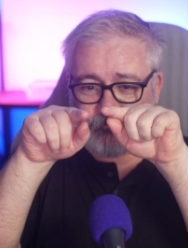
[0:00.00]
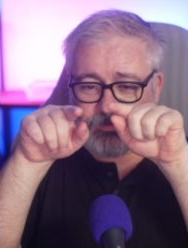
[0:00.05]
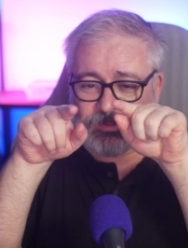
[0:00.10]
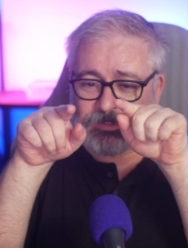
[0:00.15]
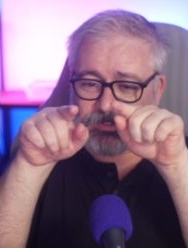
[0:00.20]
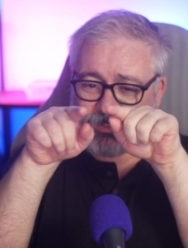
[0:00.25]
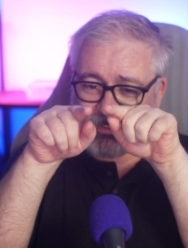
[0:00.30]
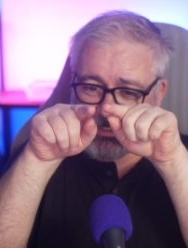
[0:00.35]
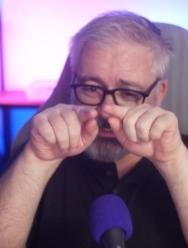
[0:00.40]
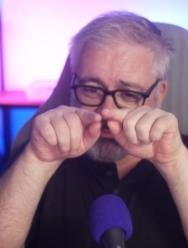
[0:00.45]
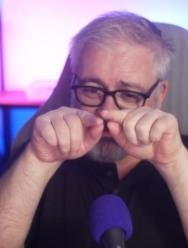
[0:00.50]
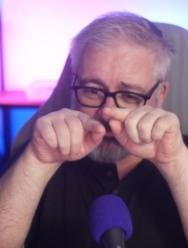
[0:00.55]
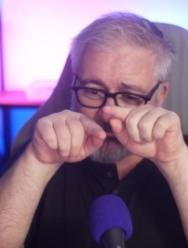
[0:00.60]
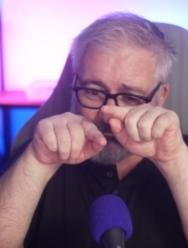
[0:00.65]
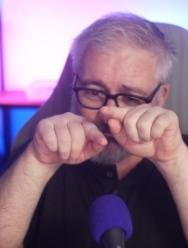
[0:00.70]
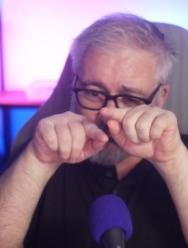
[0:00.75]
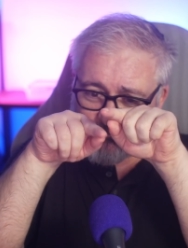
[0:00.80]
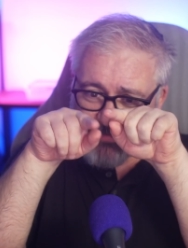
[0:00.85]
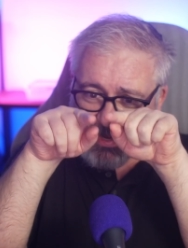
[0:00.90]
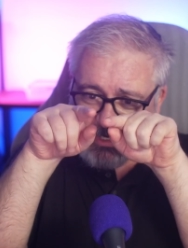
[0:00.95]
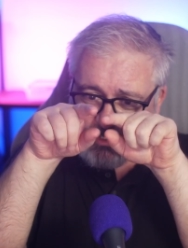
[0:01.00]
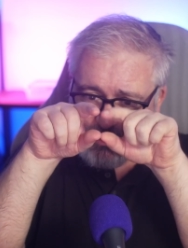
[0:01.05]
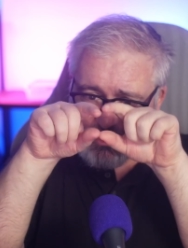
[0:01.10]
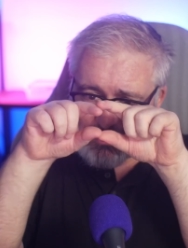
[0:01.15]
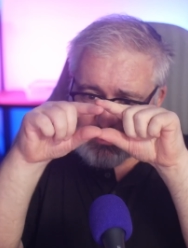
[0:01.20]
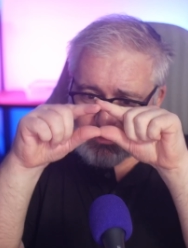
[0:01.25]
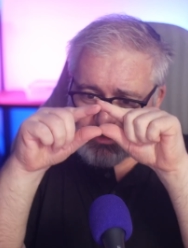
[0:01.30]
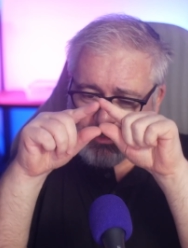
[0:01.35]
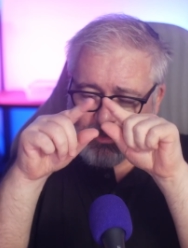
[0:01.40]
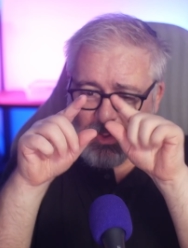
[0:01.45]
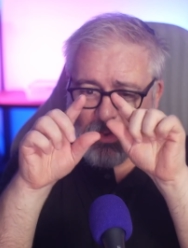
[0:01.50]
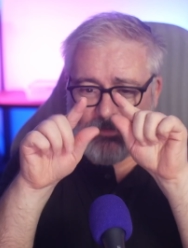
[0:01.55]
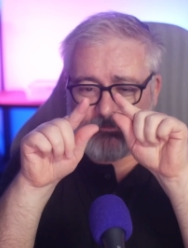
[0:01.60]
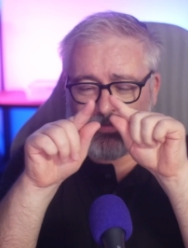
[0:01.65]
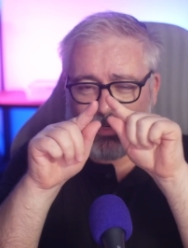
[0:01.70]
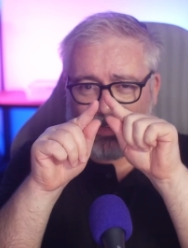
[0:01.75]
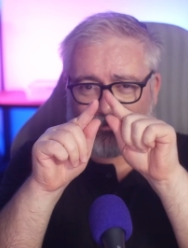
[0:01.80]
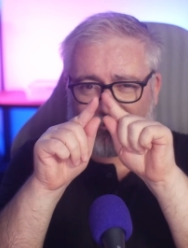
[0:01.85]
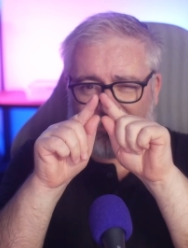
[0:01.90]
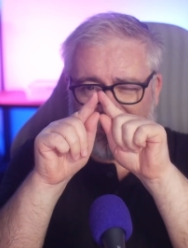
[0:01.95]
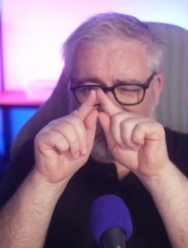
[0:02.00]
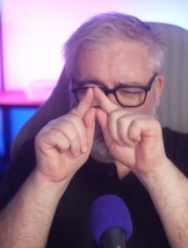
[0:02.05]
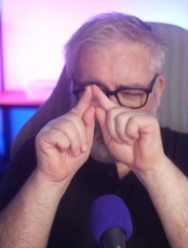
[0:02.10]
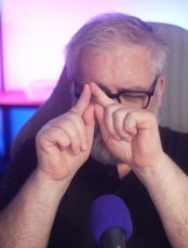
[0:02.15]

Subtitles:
a fractional little overlap